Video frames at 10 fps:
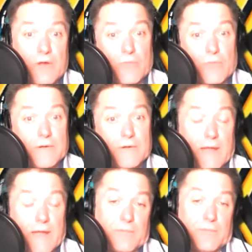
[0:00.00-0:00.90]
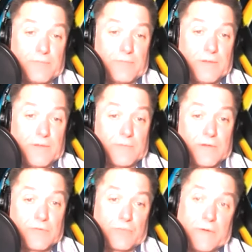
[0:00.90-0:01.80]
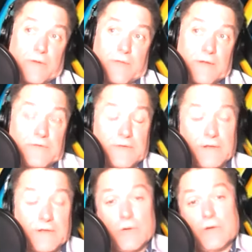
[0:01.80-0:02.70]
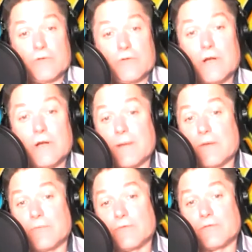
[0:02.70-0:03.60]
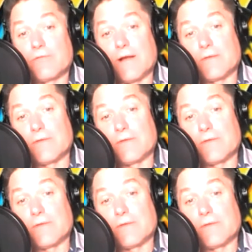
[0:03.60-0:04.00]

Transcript: Voight came to speak to him because one of the things that he wanted to talk about was the fact